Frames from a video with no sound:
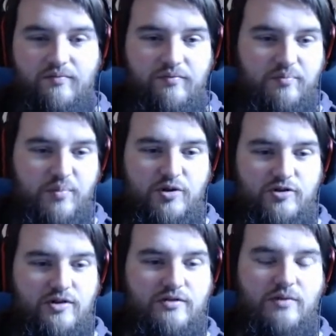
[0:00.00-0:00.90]

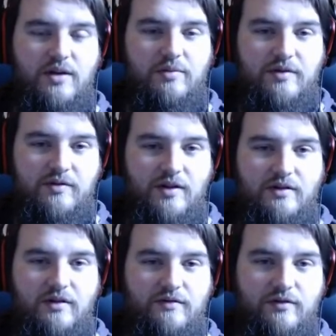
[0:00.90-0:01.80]
bushes, maybe 10
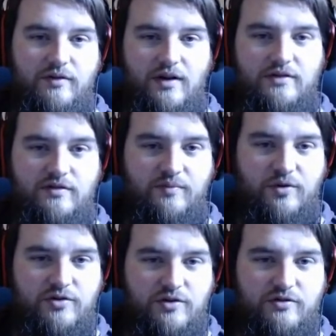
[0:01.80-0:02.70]
different kinds of
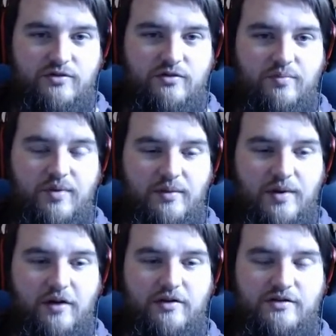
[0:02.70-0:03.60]
bushes to pick
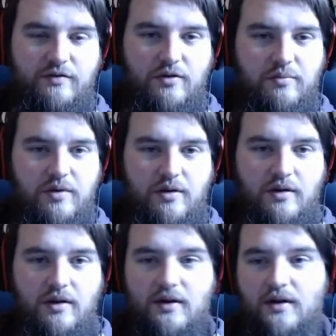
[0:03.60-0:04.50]
berries from,
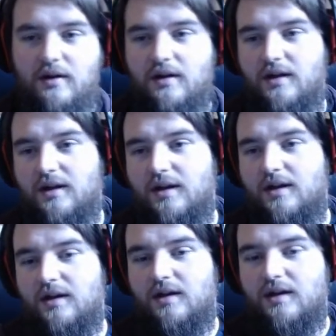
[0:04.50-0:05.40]

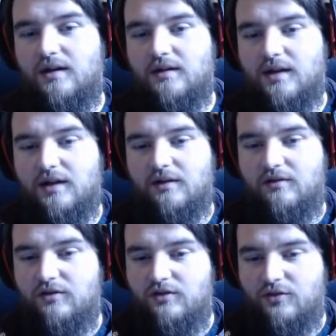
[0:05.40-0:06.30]
and like
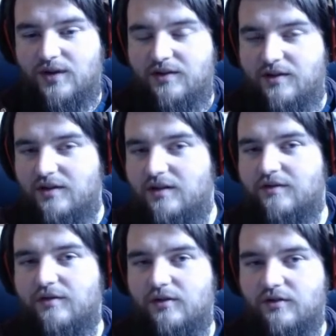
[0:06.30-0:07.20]
20
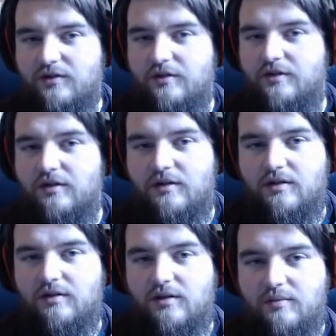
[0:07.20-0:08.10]
different
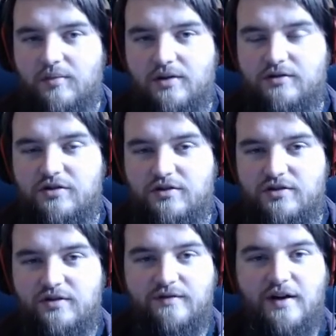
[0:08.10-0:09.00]
monsters to
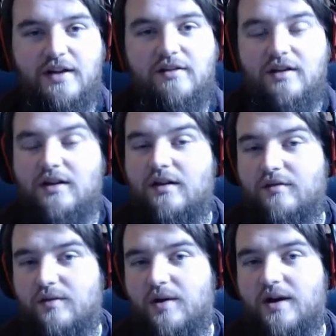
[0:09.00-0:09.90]
fight in every
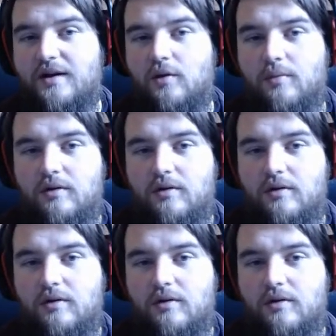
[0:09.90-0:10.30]
biome.